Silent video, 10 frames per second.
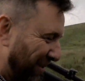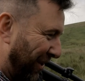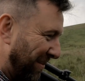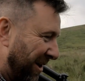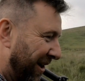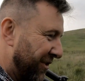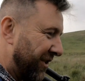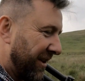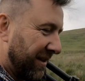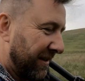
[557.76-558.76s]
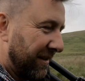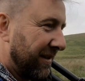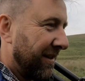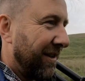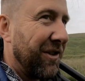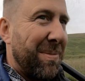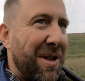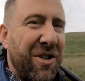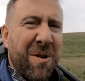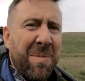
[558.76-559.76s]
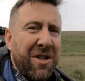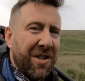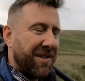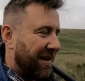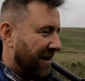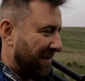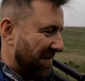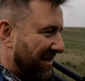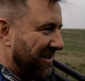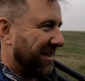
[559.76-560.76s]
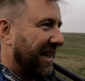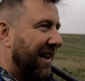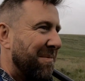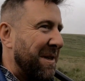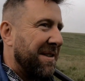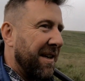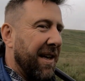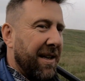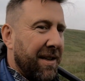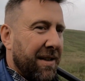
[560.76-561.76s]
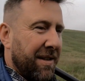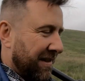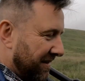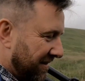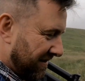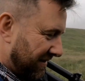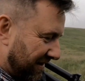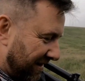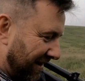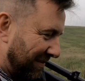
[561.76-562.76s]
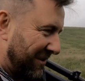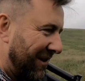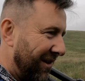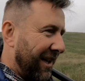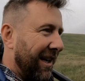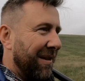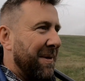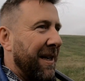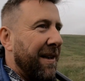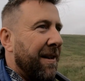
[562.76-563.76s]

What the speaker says: boggy marsh, not to mention the midges. The midges are killing me today, absolutely killing me.